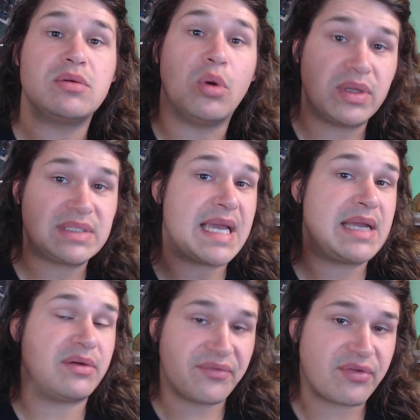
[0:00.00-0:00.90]
all the data
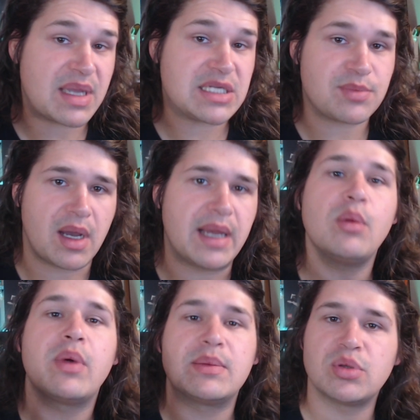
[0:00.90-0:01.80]
and information behind it,
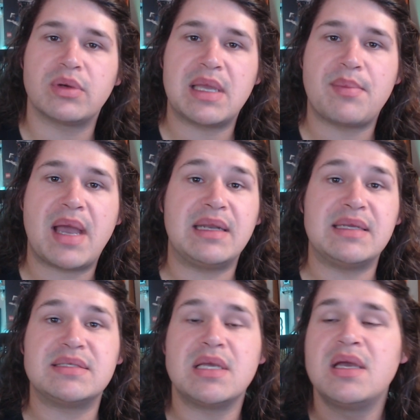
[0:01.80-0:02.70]
what I'm talking about
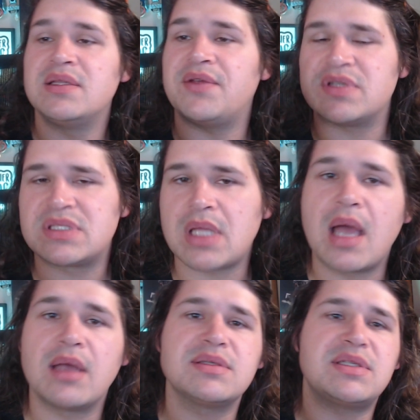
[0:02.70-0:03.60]
is different
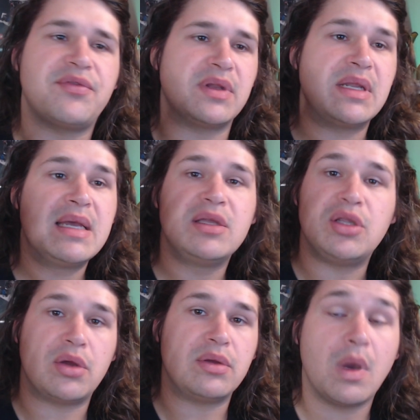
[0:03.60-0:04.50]
styles, different, you
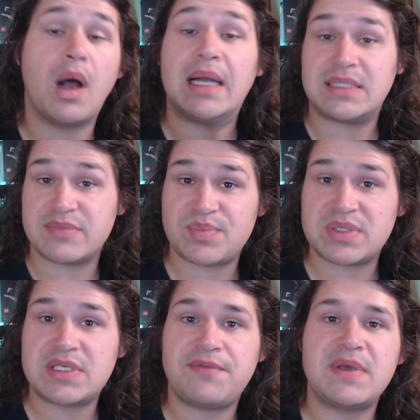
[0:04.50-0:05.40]
know, item
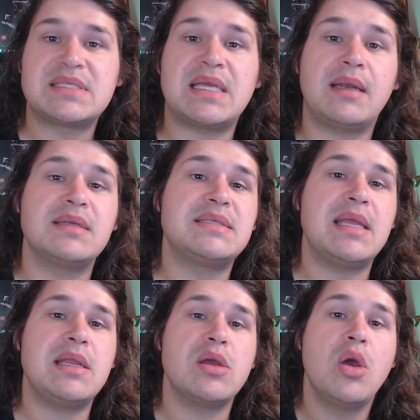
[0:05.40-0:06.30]
specifics, and
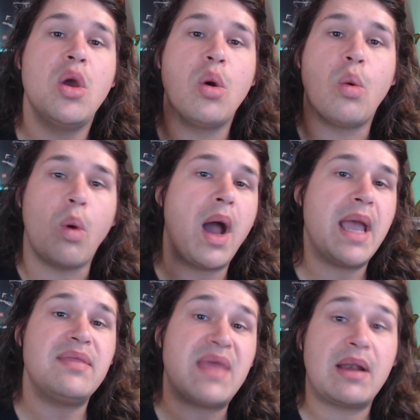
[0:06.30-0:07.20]
understanding
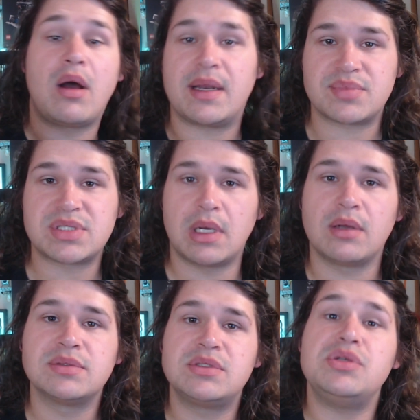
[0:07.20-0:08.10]
why that item
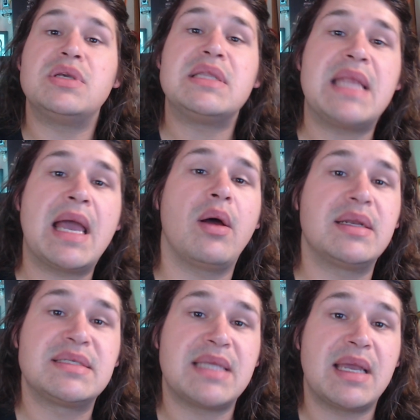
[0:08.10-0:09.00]
sold, you can now
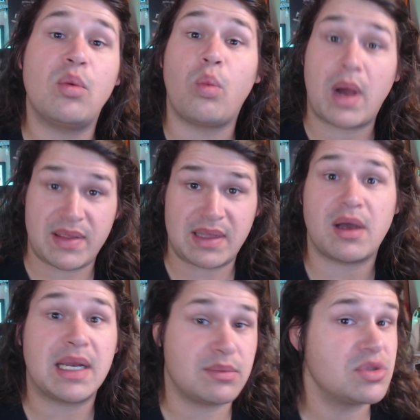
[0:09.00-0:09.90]
understand why that
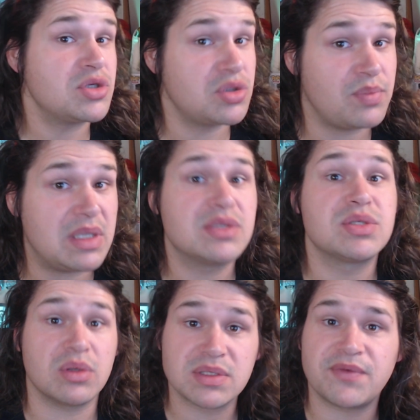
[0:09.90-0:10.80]
item should be
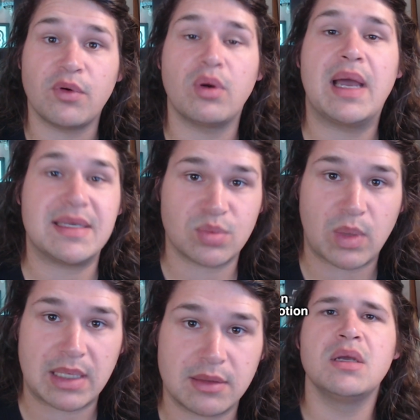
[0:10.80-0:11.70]
sourced for as
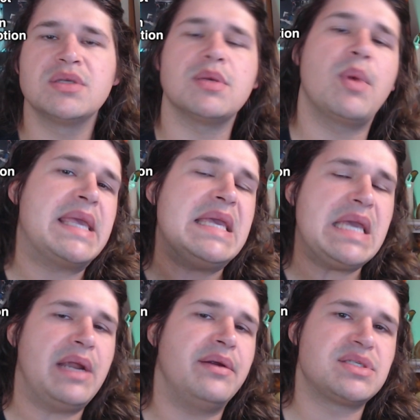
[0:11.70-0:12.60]
well. So my key
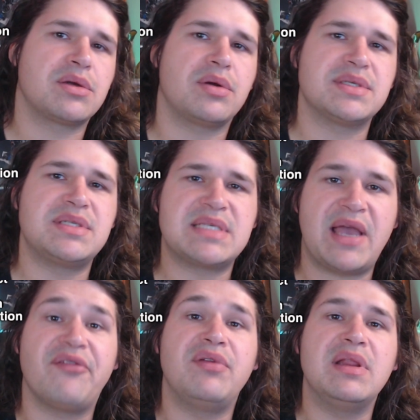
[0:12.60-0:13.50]
areas across this
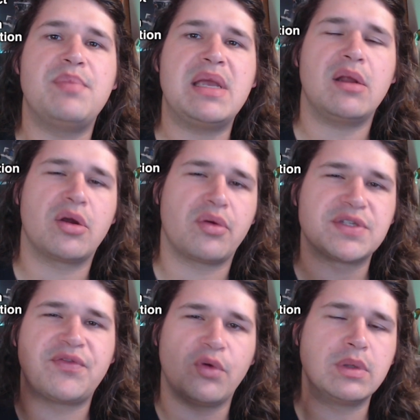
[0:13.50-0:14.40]
have really been across
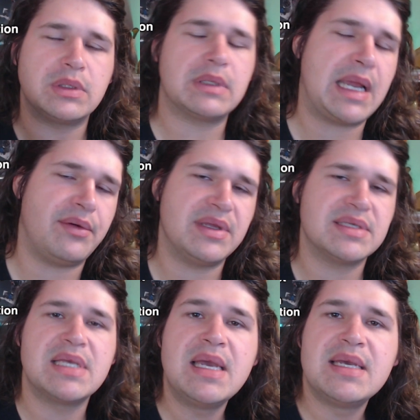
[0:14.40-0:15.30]
four little
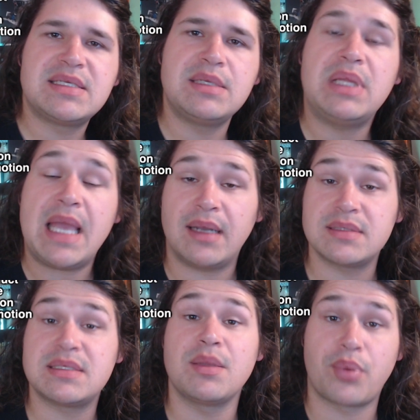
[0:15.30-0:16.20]
areas. Simply
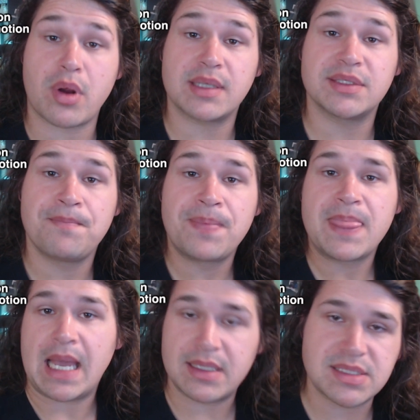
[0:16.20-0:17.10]
understand the product,
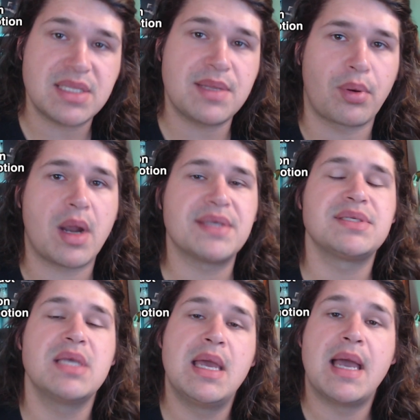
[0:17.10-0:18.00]
understand the price,
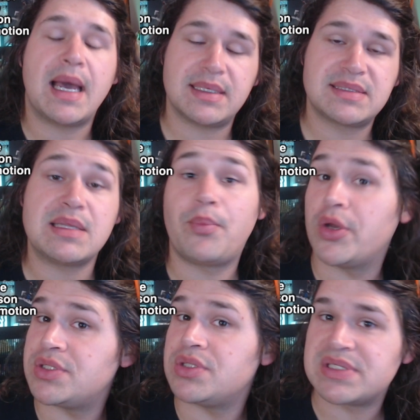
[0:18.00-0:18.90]
understand the
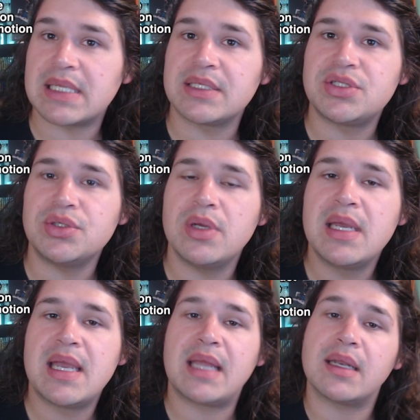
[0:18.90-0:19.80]
person you're selling to,
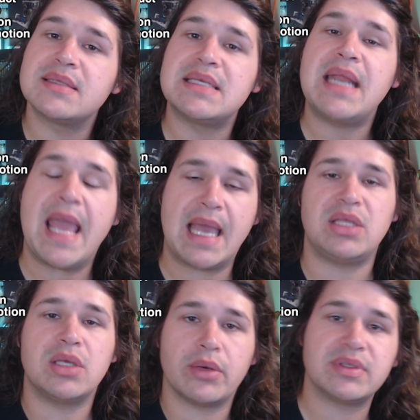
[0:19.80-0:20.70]
and understand how
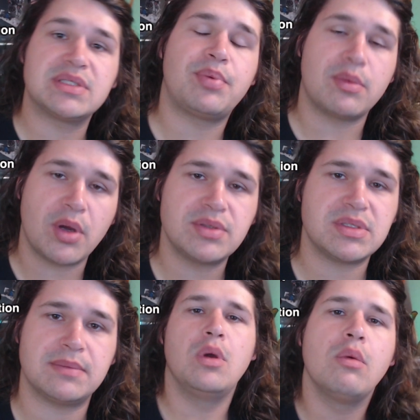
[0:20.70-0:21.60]
you're going to promote
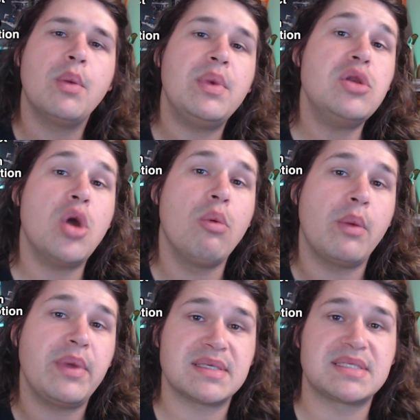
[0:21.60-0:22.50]
it. When we know what
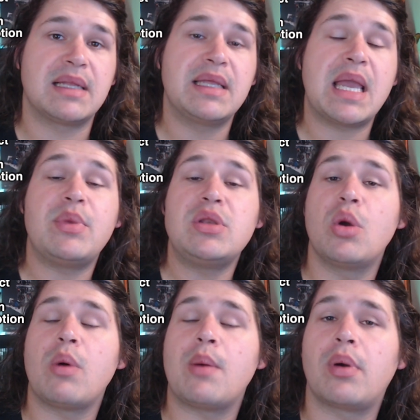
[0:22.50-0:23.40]
we are selling and we know
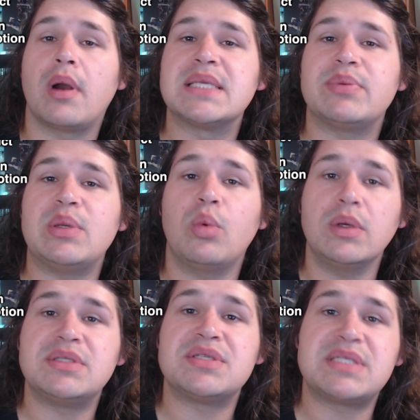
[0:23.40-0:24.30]
what price we
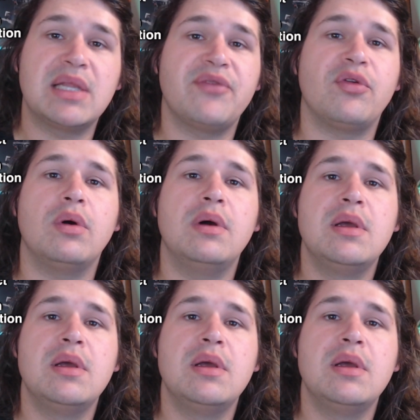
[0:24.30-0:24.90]
want to sell it for,